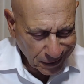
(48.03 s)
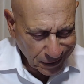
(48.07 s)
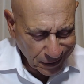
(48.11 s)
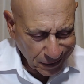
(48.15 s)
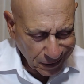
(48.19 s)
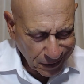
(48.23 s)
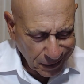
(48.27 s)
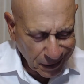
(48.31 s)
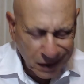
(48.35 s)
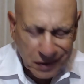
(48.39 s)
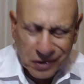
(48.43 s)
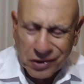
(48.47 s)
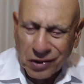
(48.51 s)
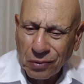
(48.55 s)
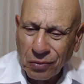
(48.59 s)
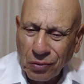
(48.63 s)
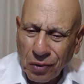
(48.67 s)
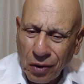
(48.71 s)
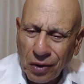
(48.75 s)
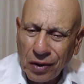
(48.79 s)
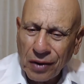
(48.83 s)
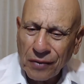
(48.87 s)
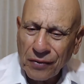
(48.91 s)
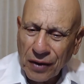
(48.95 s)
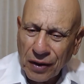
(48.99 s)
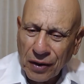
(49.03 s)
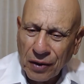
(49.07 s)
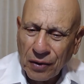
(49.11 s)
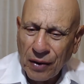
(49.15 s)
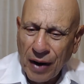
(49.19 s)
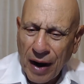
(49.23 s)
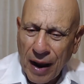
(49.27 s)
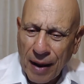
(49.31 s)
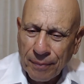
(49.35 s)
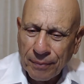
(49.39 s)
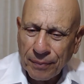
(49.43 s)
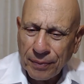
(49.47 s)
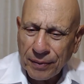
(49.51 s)
it's a roll of a
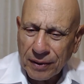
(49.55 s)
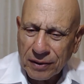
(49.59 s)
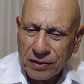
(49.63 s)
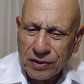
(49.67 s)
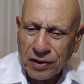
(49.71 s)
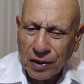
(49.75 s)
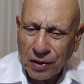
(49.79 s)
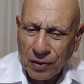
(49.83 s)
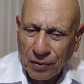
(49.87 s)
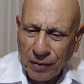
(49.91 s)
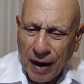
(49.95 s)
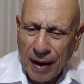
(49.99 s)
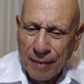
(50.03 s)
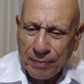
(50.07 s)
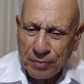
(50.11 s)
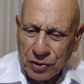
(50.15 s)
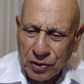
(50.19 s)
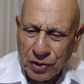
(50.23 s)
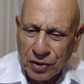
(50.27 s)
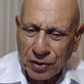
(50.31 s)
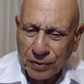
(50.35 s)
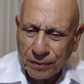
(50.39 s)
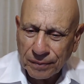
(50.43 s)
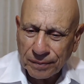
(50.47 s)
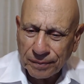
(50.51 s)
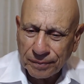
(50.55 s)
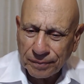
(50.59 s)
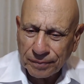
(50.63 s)
crap. It's a crapshoot.